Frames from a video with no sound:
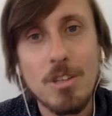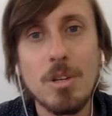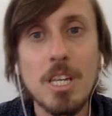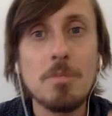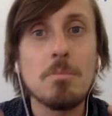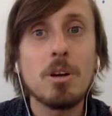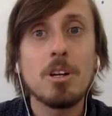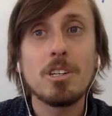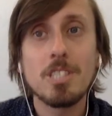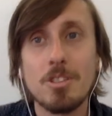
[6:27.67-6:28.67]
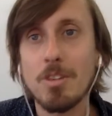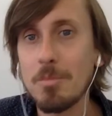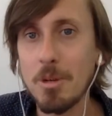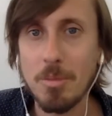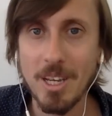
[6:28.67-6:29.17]
emerge from
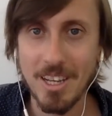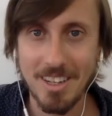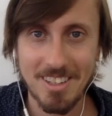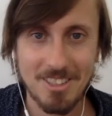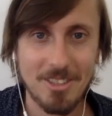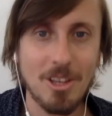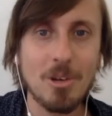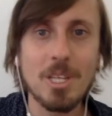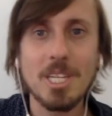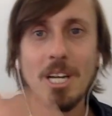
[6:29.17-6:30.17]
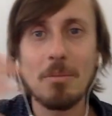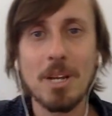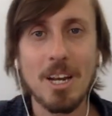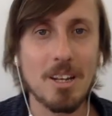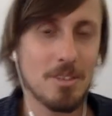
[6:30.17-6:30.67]
your bed, slowly
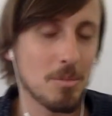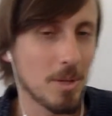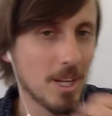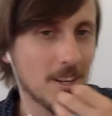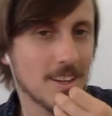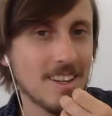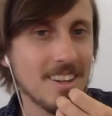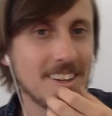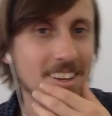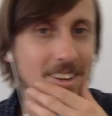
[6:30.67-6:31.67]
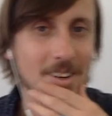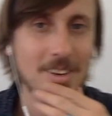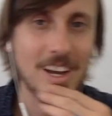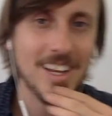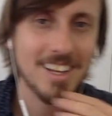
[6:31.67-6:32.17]
coming out of your bed. All
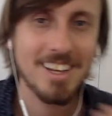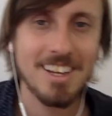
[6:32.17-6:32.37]
right?